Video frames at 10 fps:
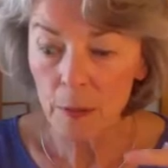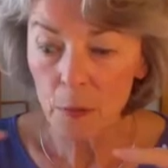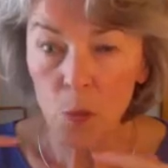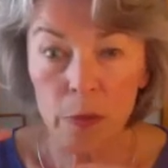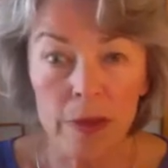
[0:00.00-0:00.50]

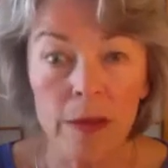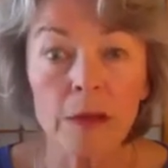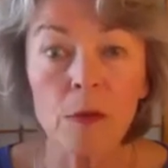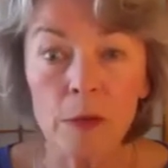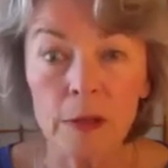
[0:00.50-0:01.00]
within
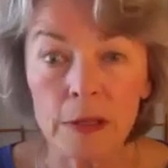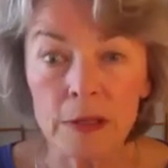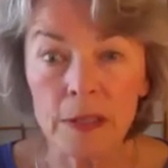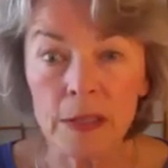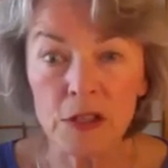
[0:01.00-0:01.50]
an
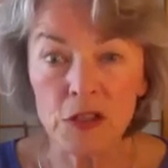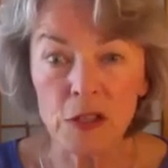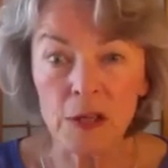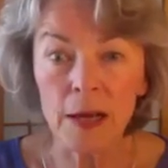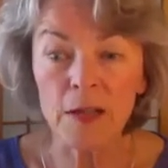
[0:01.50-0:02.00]

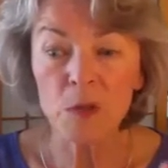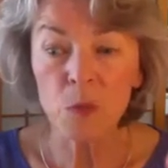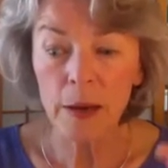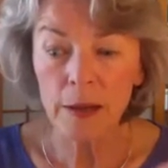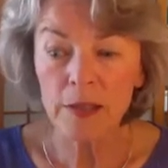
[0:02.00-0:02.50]
organization, as
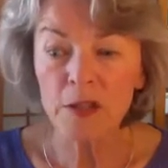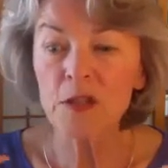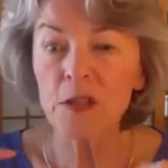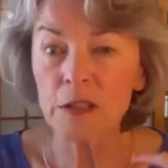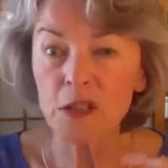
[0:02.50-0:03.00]
well as
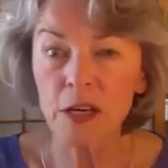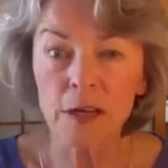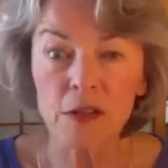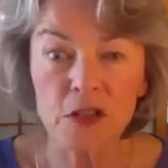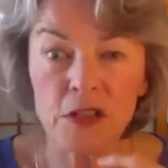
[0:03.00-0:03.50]
to the
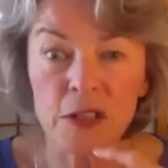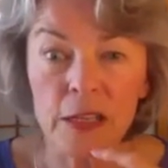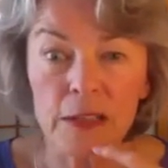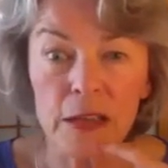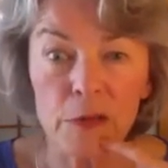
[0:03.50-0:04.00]
challenges
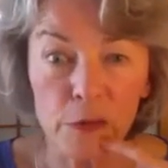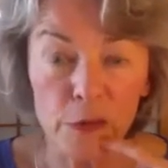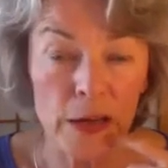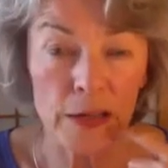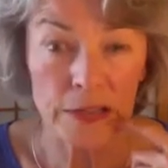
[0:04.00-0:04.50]
that they
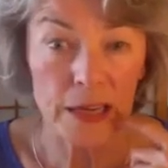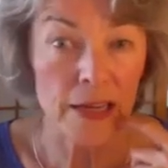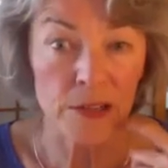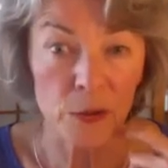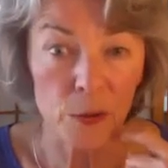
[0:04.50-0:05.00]
face
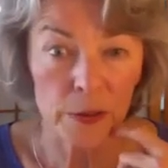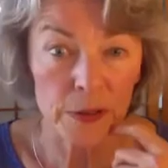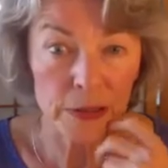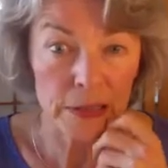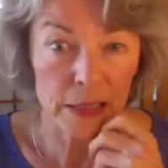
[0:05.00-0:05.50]
as an
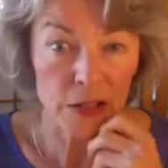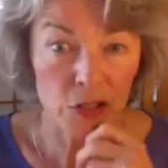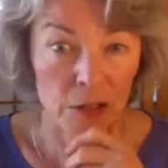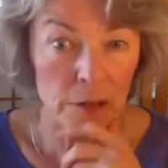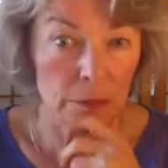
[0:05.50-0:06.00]
organization?